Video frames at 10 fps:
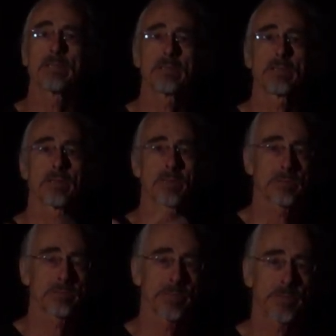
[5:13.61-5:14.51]
you know,
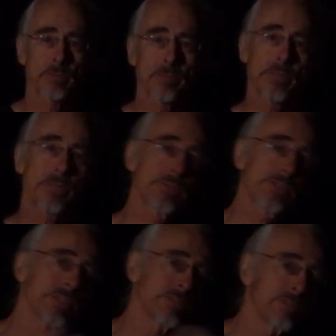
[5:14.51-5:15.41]
different
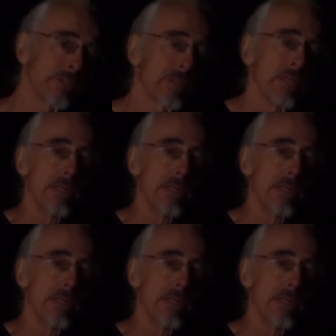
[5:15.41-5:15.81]
moods, different